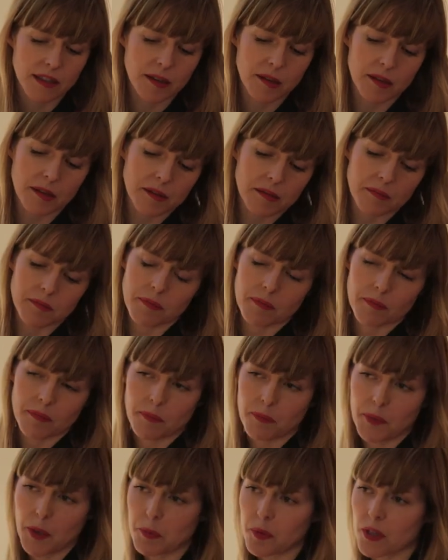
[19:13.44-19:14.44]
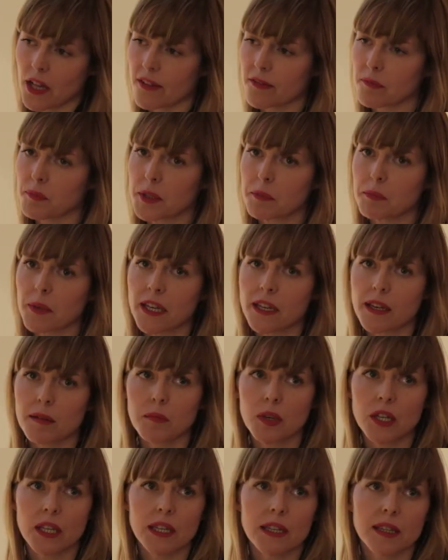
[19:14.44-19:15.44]
think people haven't been
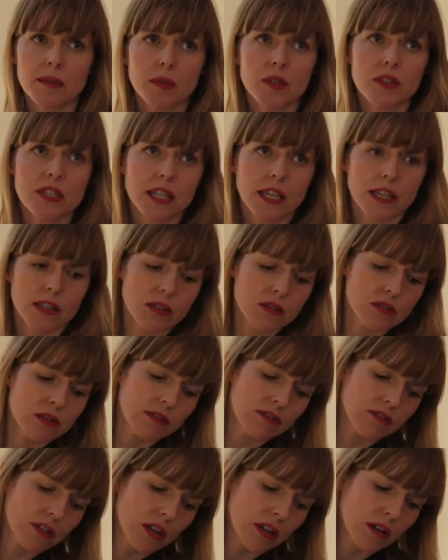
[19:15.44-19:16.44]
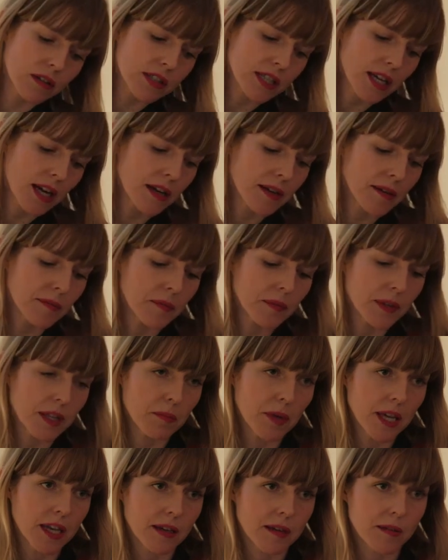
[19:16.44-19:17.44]
making money in the music industry for a long time.
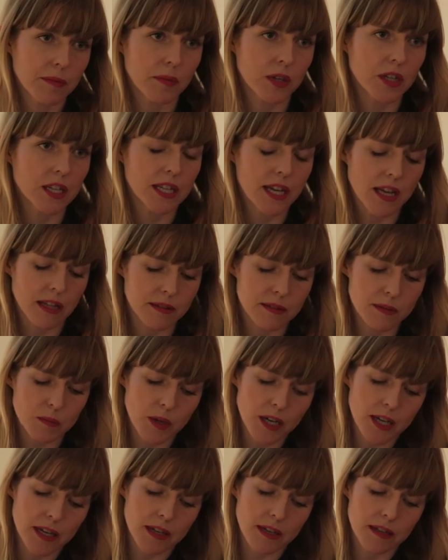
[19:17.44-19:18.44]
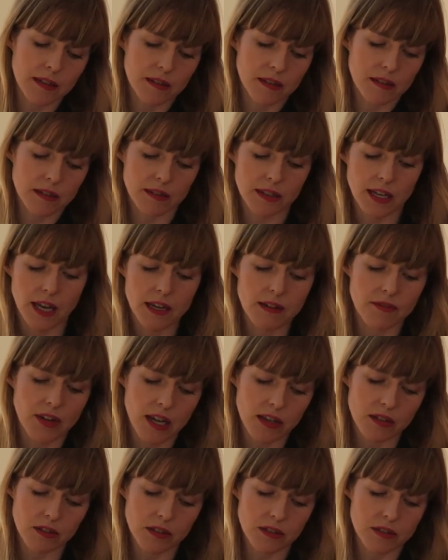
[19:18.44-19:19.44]
They make money elsewhere, kind of
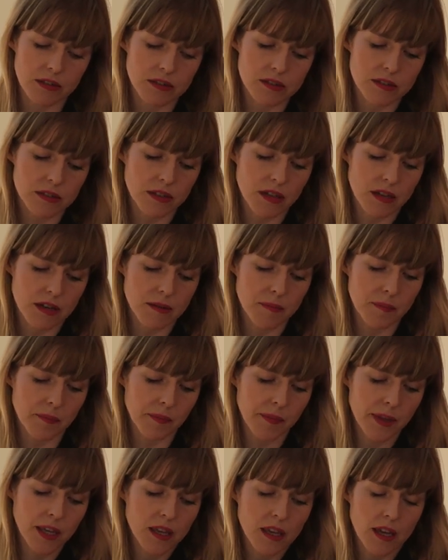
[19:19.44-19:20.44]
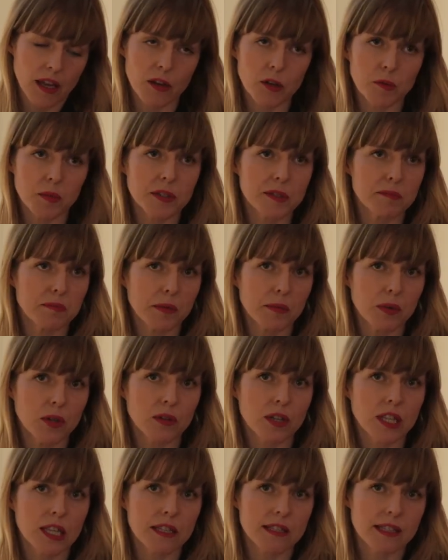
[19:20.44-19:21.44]
add-ons, and nobody's
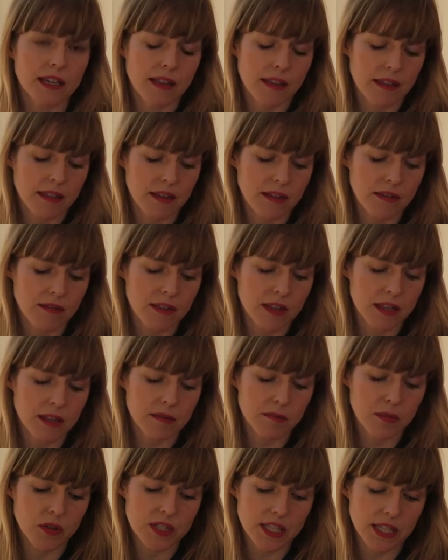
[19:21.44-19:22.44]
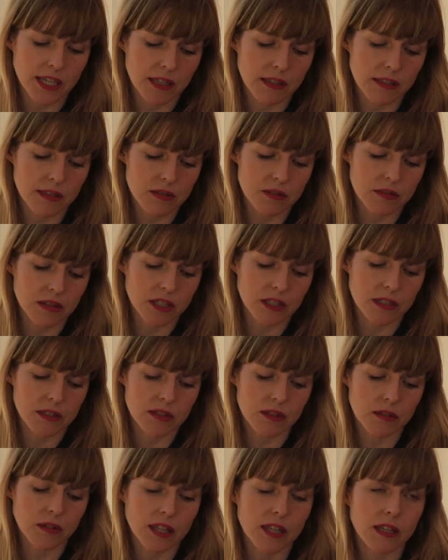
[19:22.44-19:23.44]
bemoaning the death of the music industry.
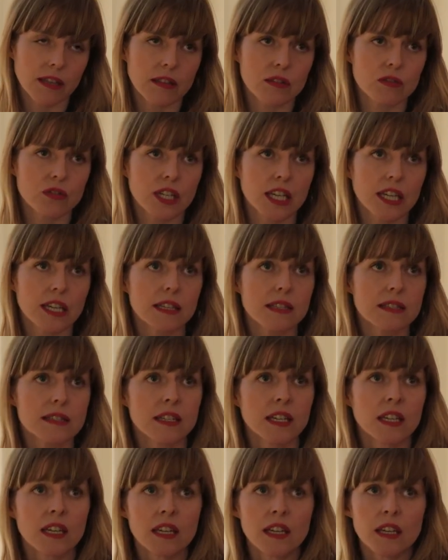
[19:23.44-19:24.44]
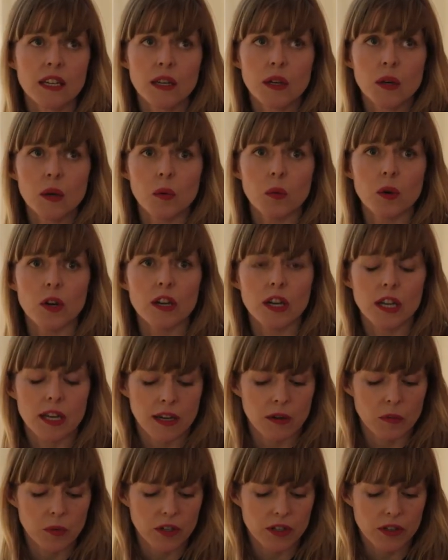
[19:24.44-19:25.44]
So I think the trick is
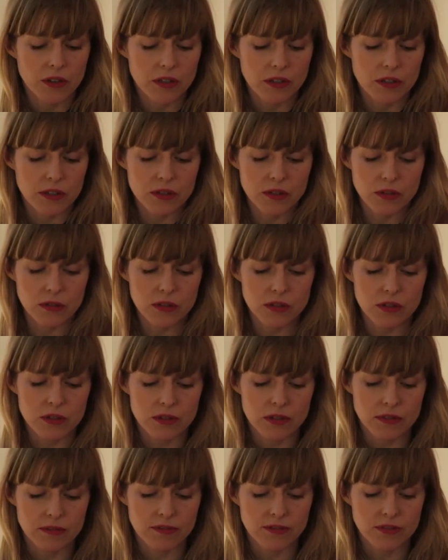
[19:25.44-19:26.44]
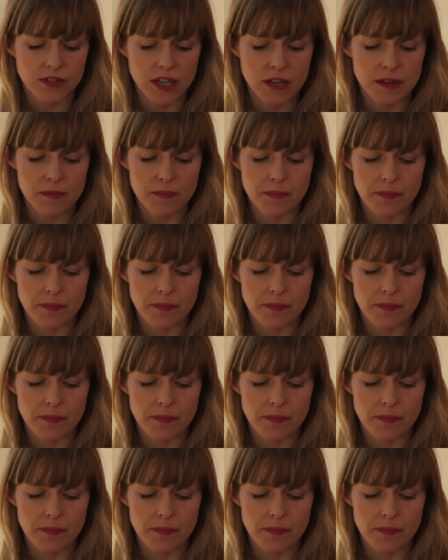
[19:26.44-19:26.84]
working out what your other sources of